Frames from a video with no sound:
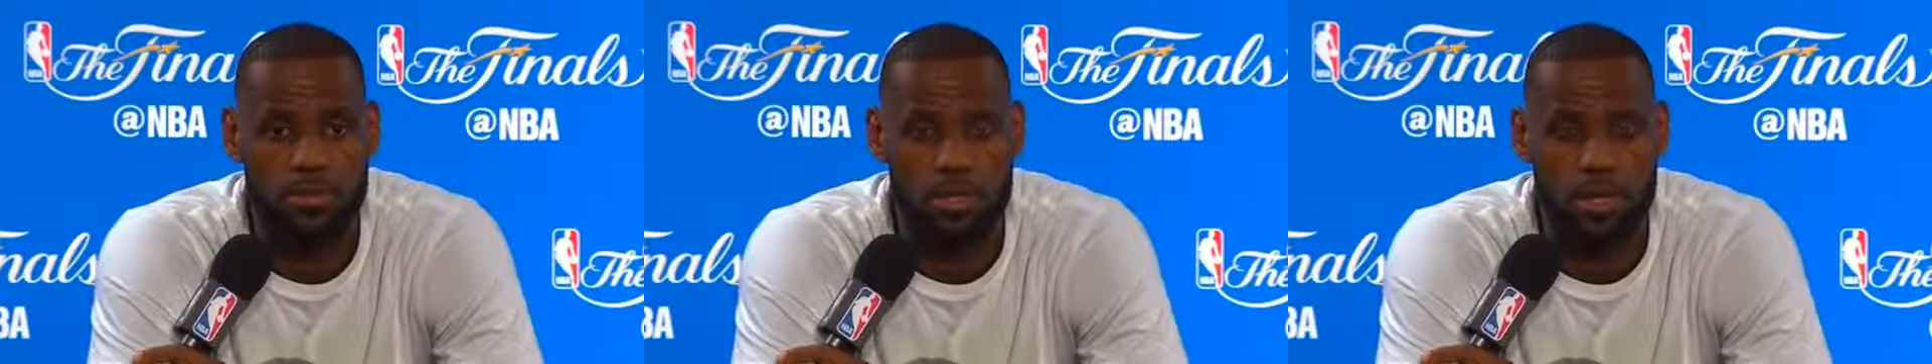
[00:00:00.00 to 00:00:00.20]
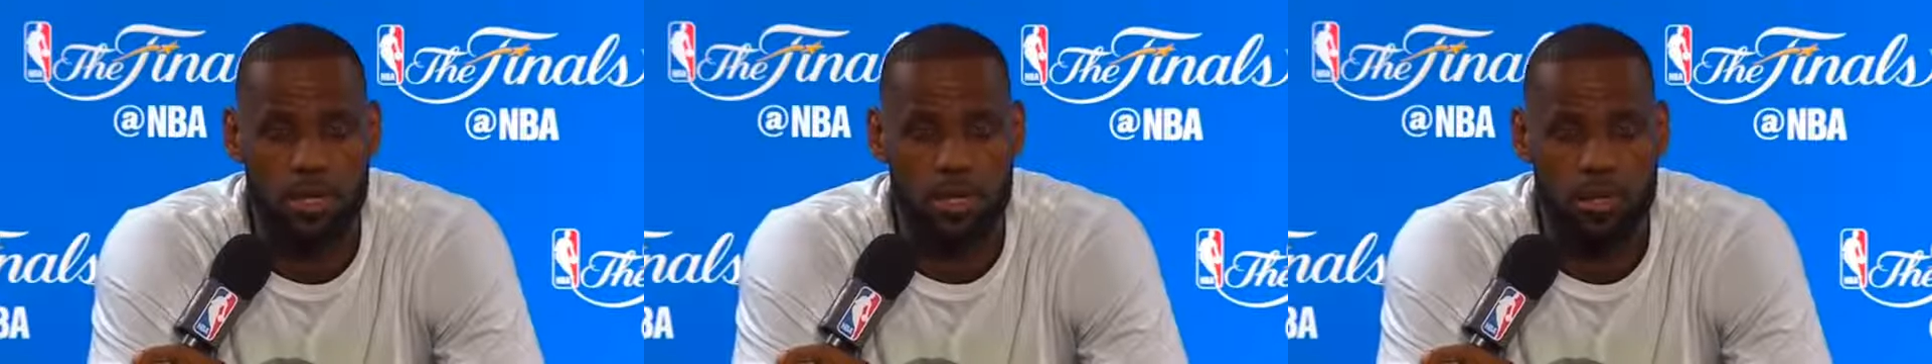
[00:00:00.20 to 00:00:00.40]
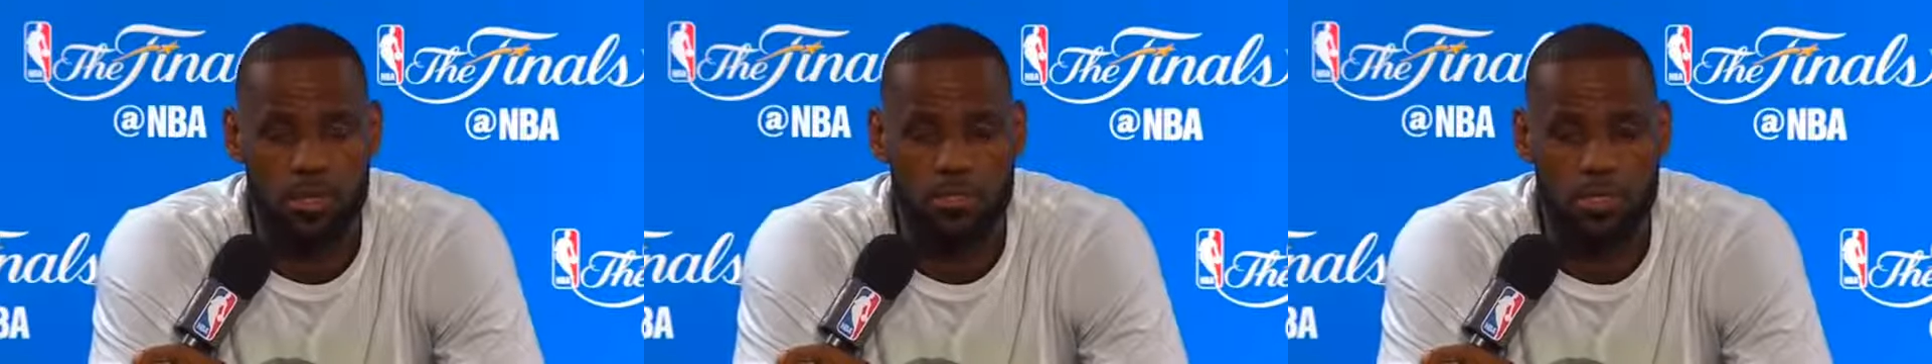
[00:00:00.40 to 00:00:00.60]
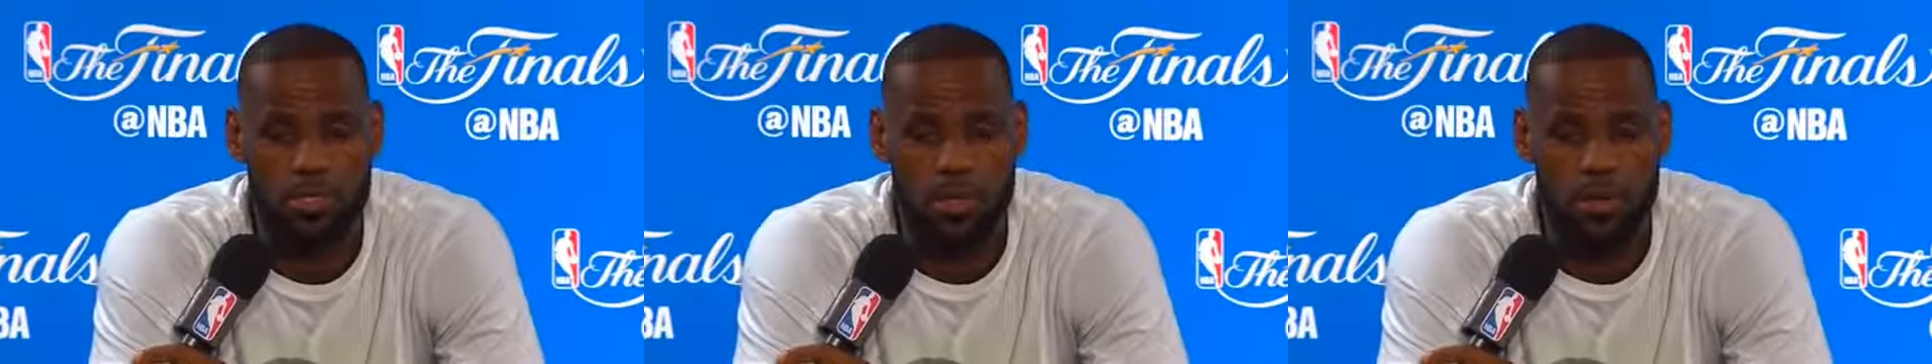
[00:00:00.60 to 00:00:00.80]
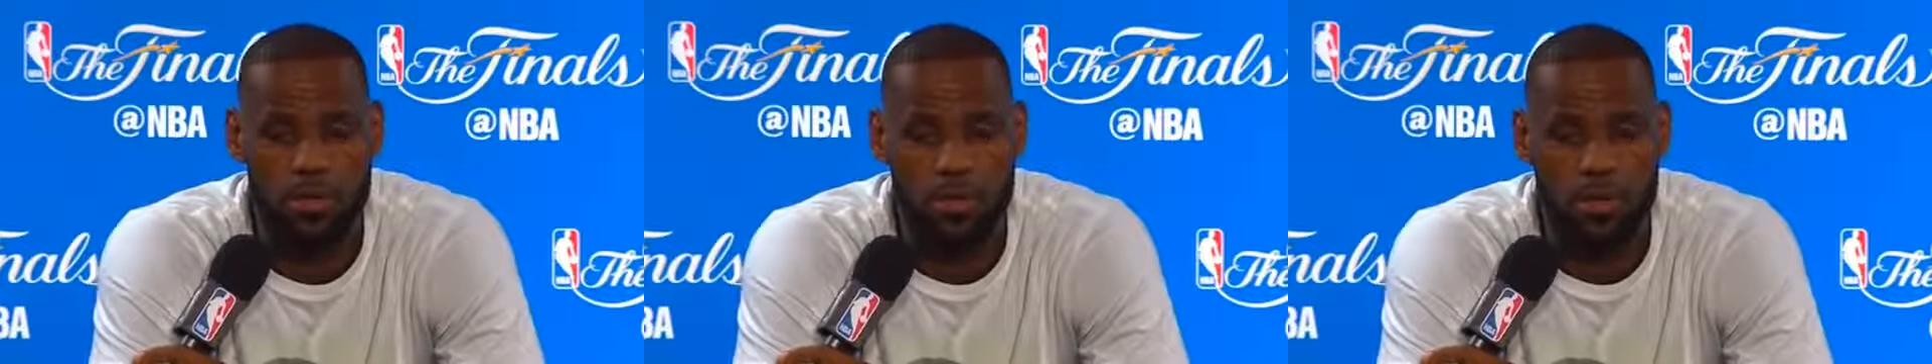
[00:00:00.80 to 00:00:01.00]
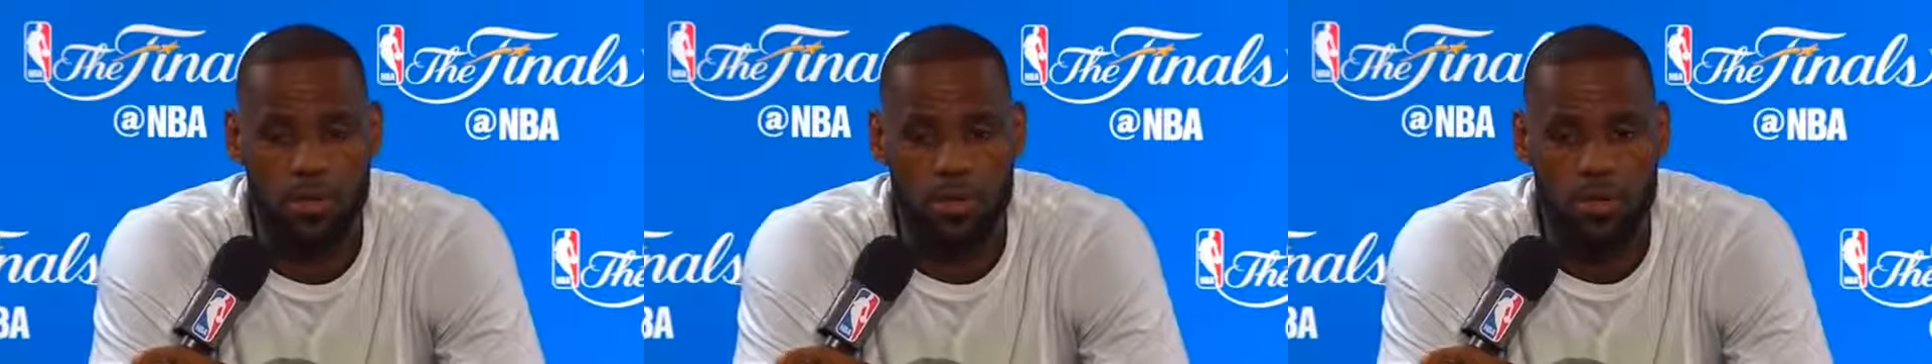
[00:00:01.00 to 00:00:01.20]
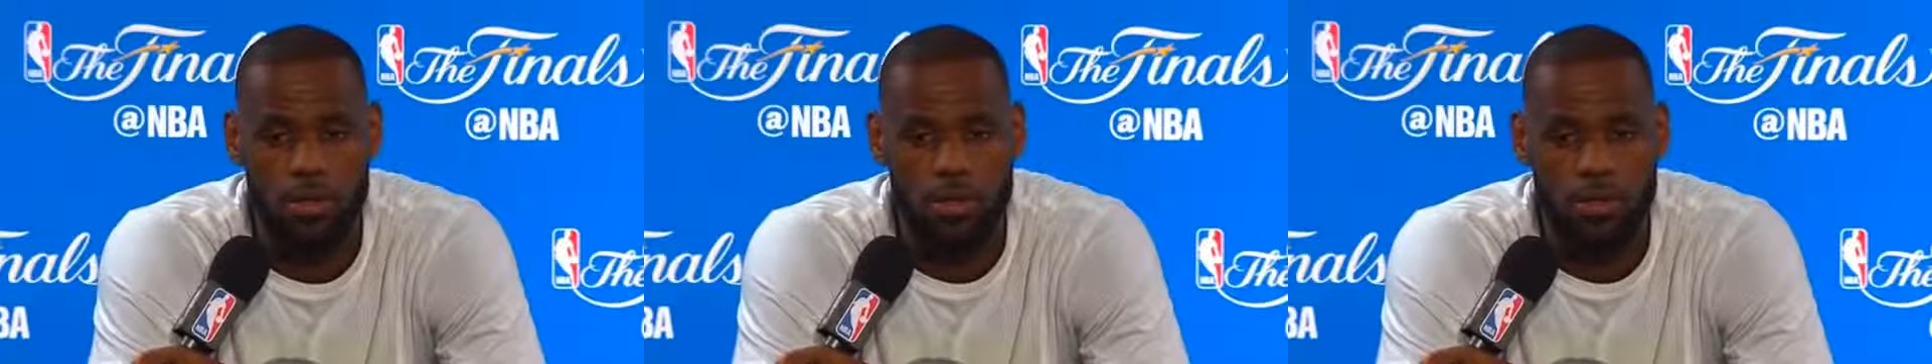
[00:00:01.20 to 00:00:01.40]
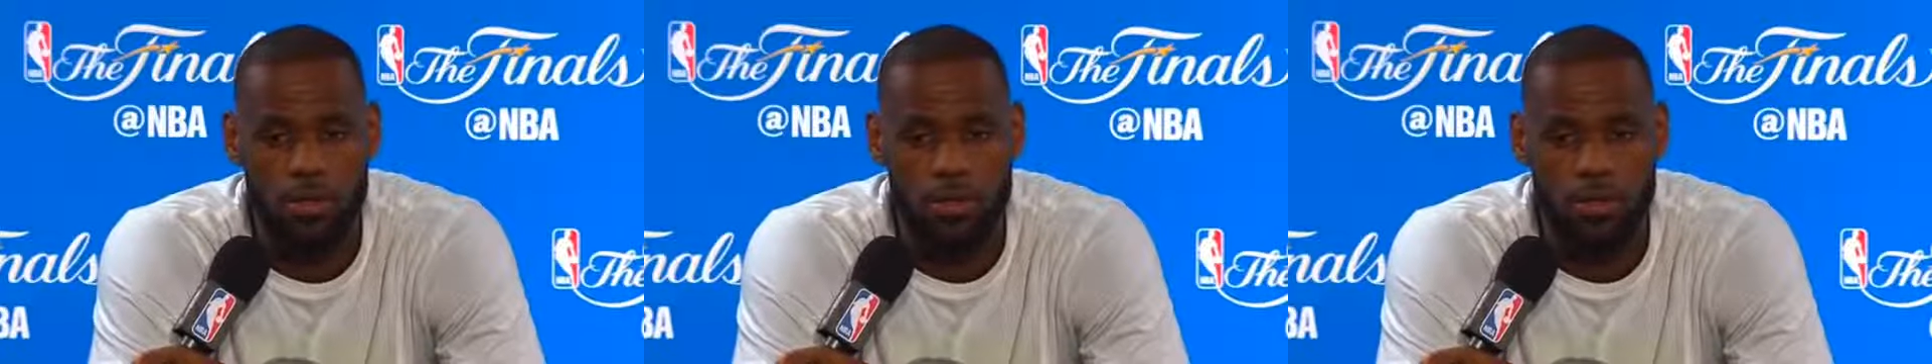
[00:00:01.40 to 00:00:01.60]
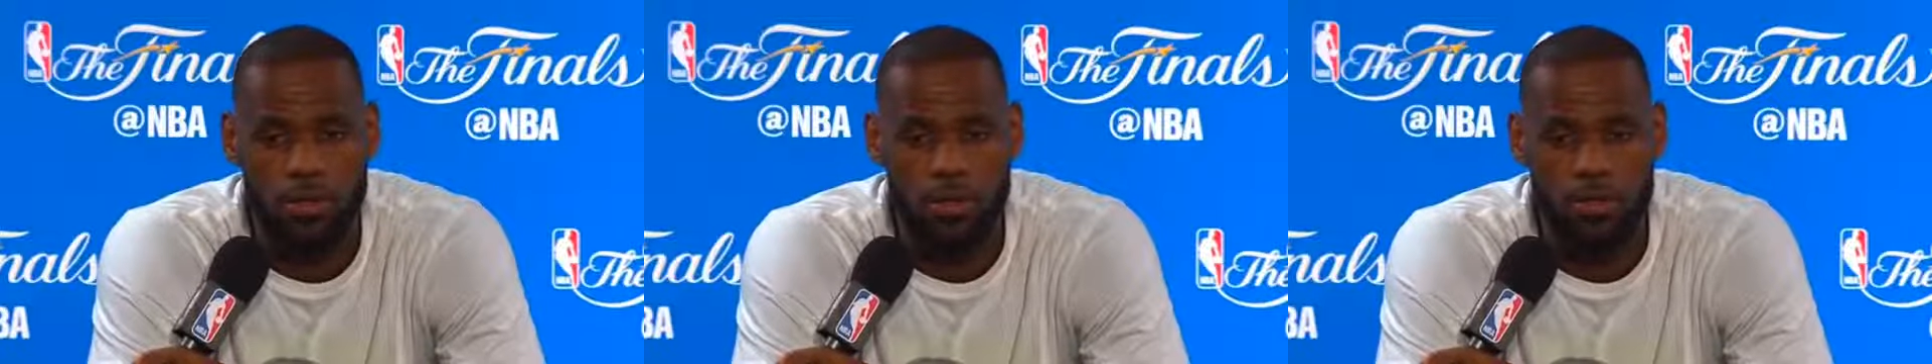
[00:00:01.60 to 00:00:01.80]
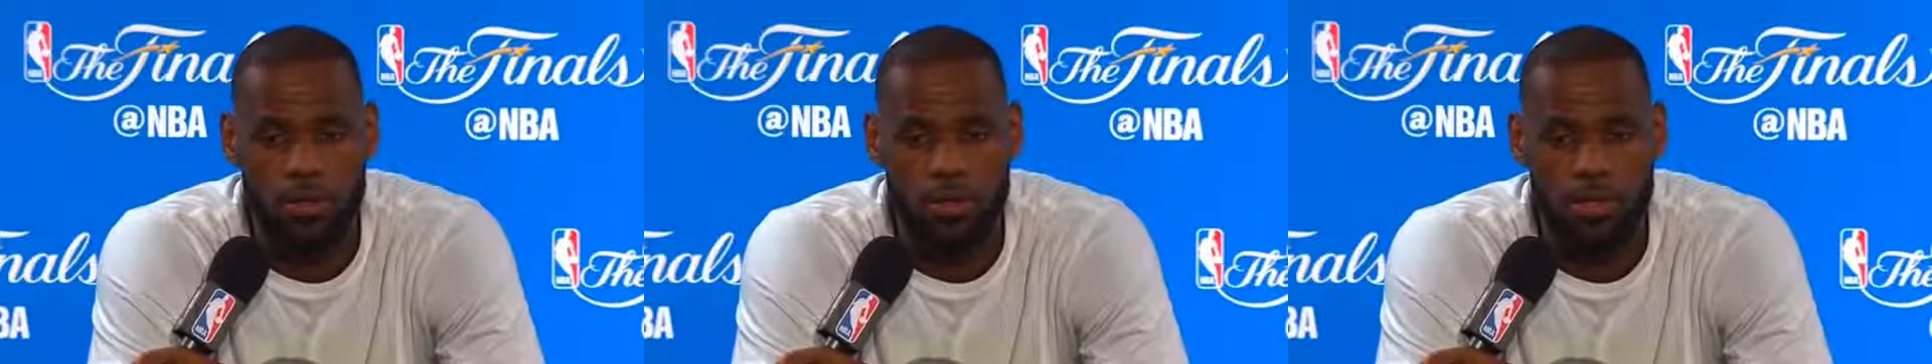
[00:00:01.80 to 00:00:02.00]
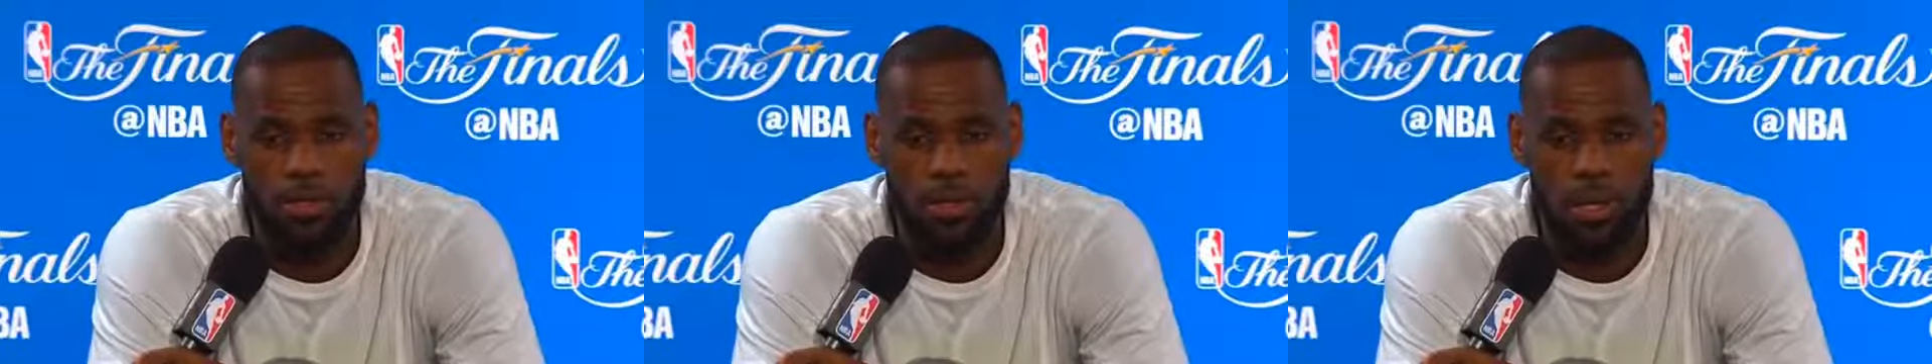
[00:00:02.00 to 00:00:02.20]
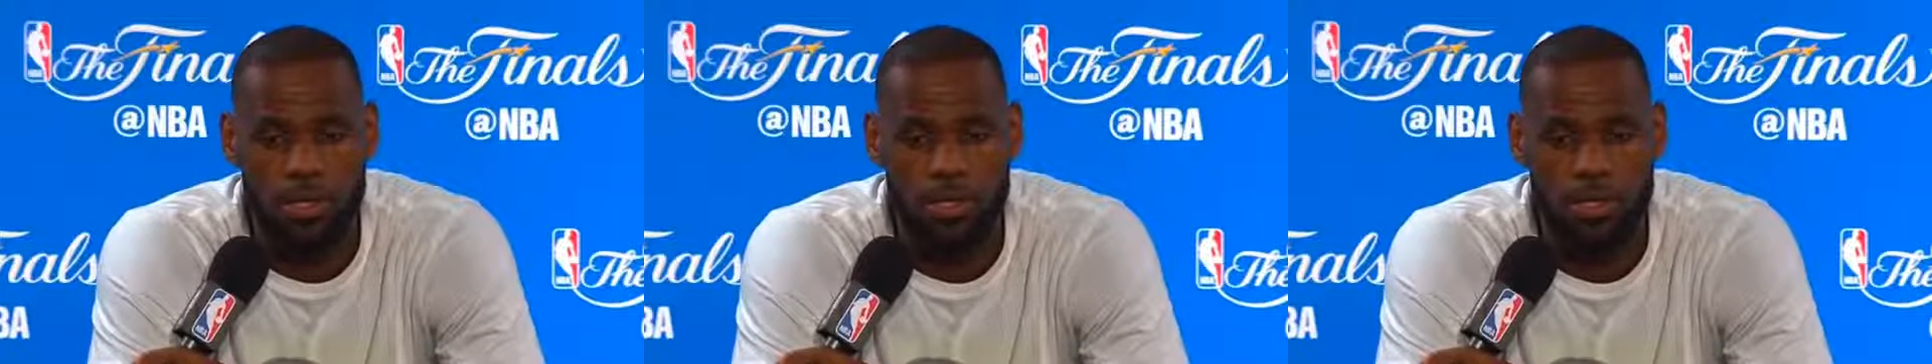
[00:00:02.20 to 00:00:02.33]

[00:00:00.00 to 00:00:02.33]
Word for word: Um, so you know,